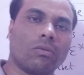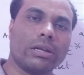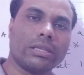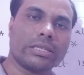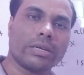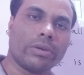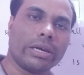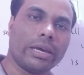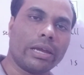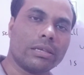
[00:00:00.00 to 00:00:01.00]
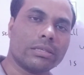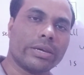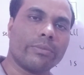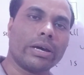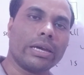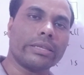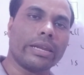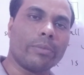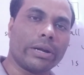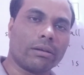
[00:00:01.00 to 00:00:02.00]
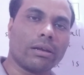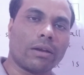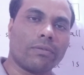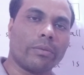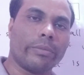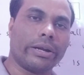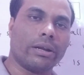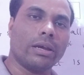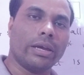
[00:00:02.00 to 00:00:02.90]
What is the sigma here? Sigma is any particular alphabet.